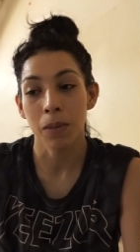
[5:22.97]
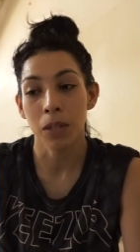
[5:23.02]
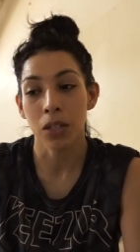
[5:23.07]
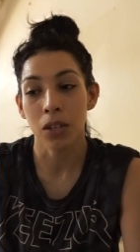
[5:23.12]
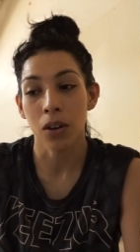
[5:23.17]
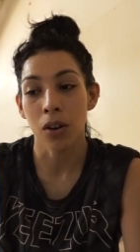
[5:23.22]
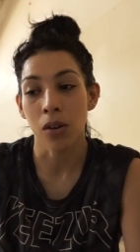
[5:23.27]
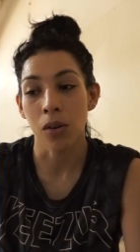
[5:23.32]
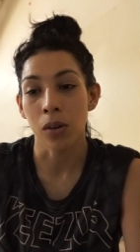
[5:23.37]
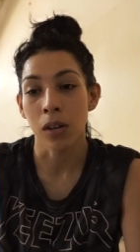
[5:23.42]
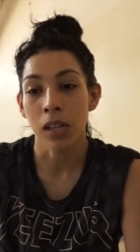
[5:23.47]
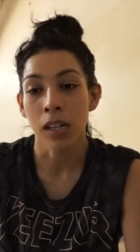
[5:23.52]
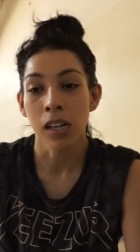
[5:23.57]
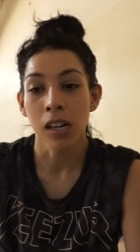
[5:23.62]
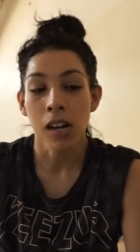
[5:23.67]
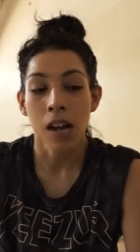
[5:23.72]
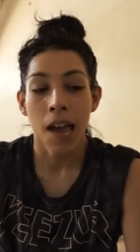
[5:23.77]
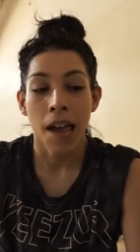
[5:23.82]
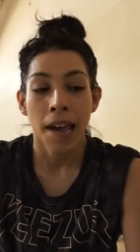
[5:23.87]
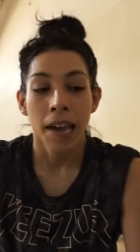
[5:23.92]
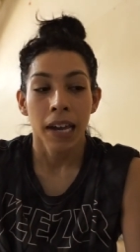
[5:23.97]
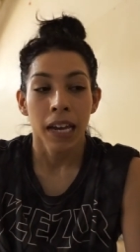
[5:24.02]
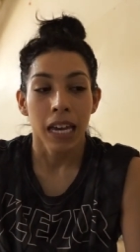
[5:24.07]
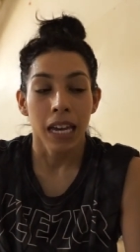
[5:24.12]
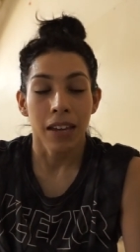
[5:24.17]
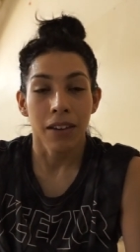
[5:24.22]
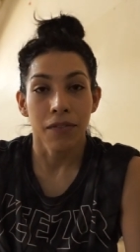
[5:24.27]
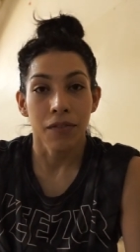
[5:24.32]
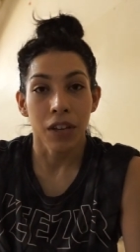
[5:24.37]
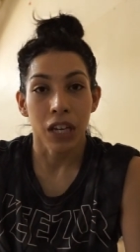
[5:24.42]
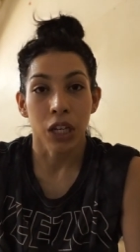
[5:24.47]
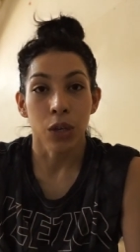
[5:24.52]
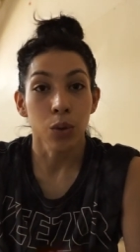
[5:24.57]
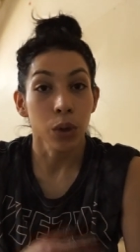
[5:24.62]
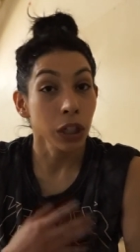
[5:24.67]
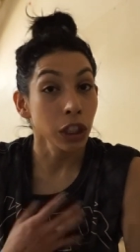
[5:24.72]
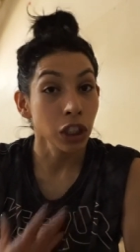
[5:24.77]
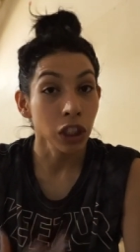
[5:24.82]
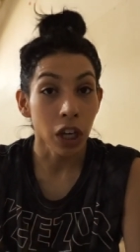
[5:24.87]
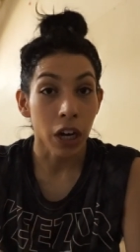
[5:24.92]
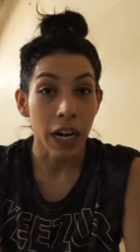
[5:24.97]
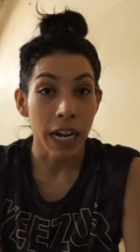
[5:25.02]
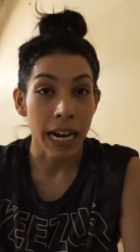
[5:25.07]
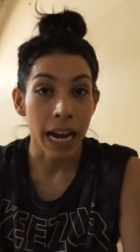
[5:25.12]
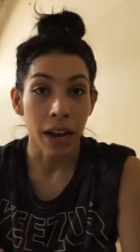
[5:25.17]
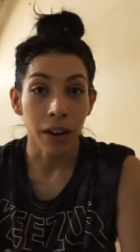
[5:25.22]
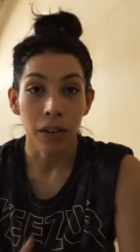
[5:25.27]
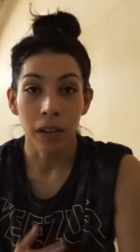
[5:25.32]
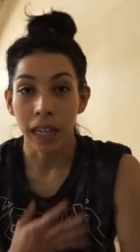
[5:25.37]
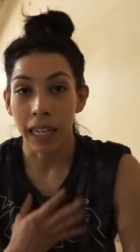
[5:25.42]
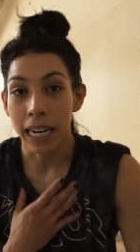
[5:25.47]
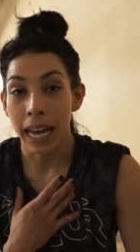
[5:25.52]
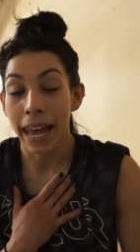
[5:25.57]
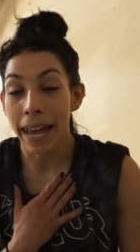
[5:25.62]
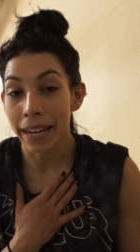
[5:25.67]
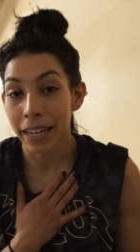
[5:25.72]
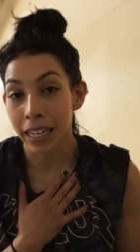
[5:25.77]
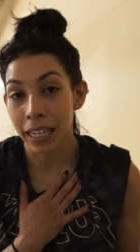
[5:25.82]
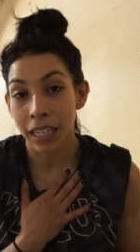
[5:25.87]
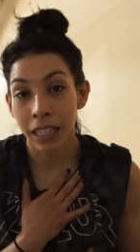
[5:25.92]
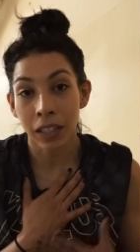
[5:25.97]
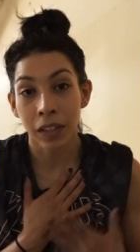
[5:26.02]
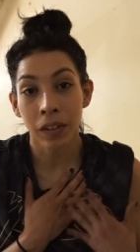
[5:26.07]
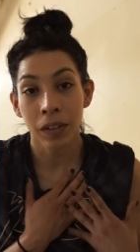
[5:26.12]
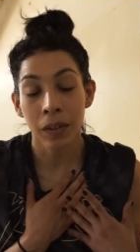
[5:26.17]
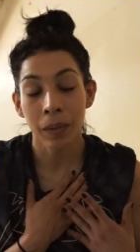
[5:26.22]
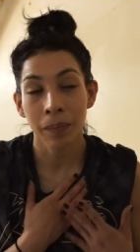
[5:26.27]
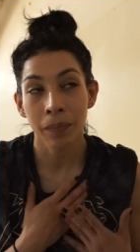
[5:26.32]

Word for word: So if you are starting out in any